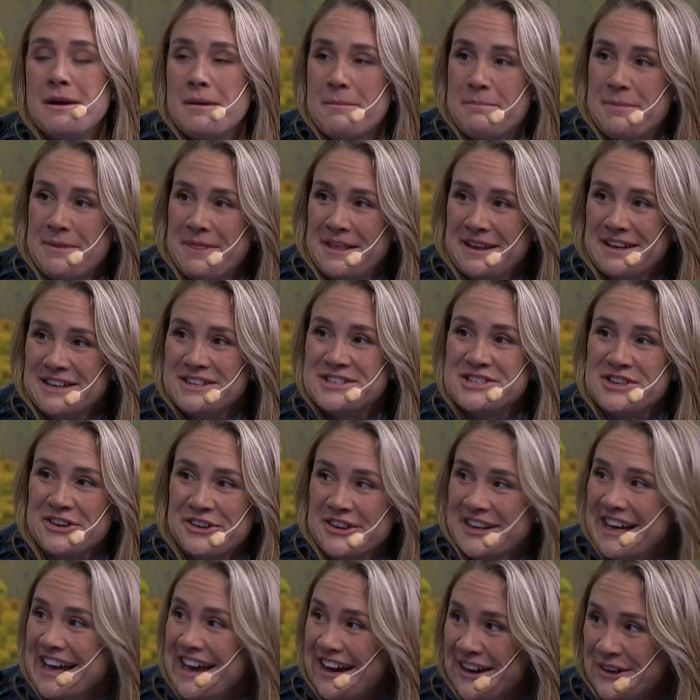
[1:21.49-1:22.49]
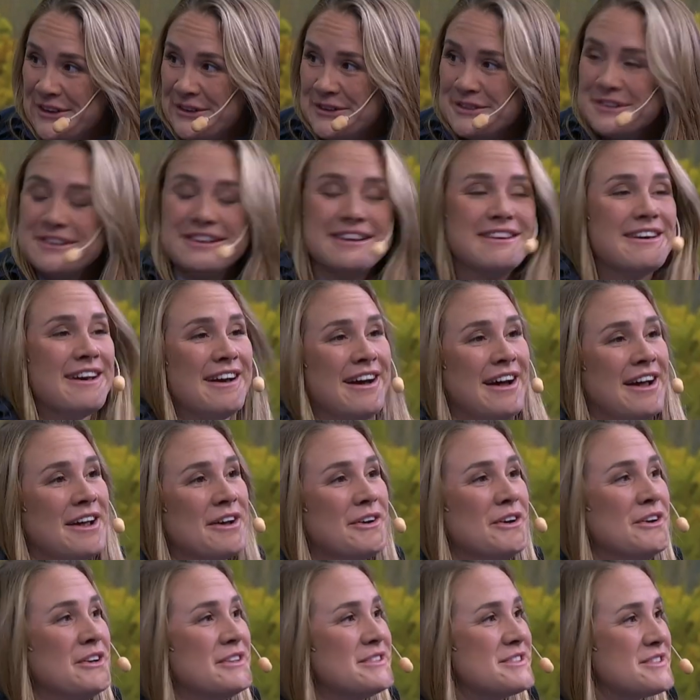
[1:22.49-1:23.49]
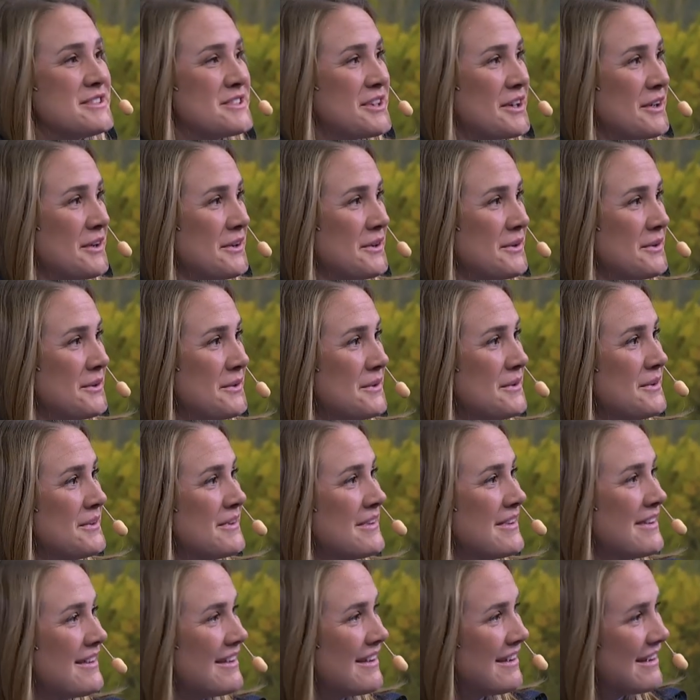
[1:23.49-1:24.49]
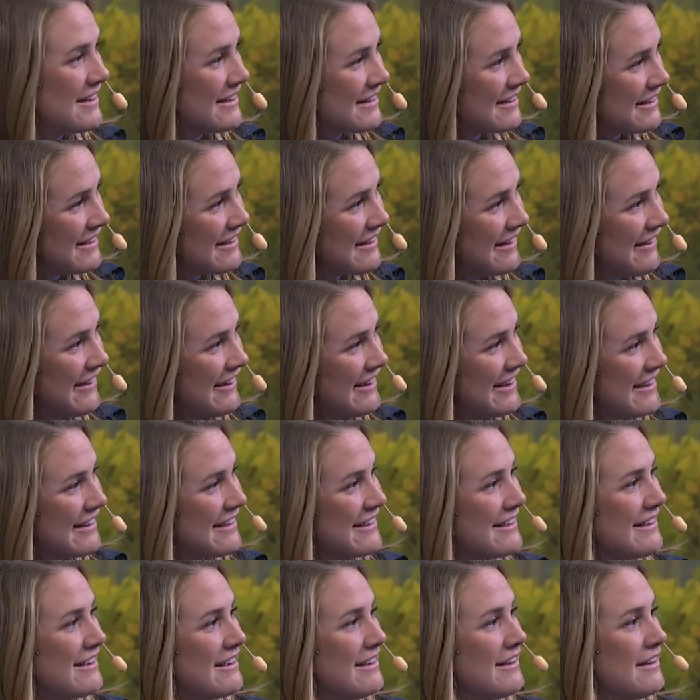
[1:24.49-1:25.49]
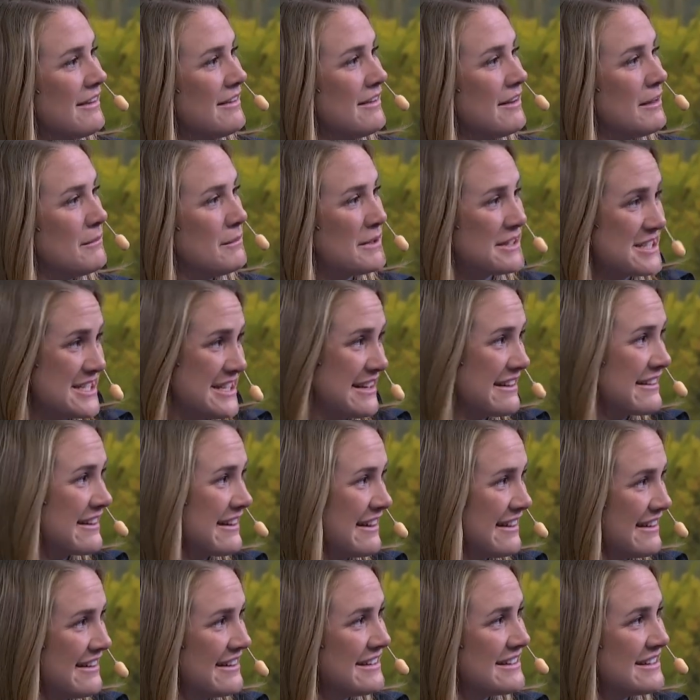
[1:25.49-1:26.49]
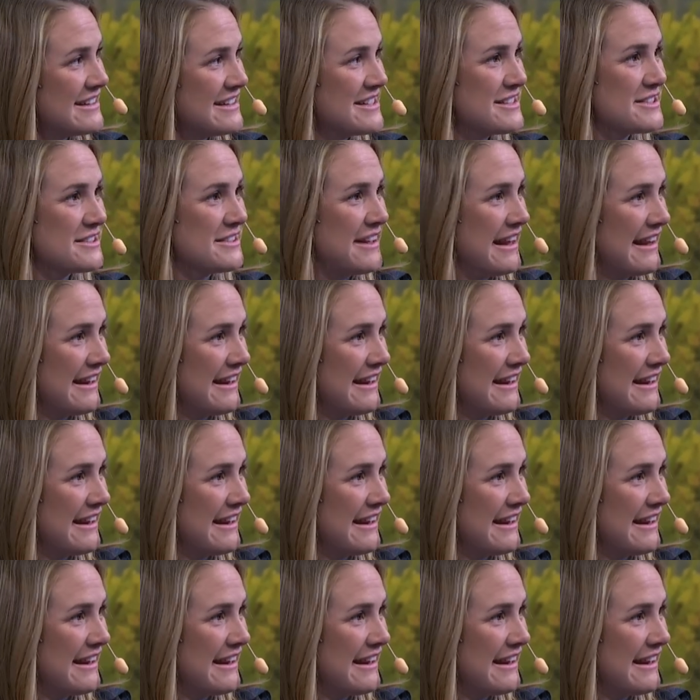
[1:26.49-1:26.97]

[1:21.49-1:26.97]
But then it turned out I also uh, got a little bacteria into that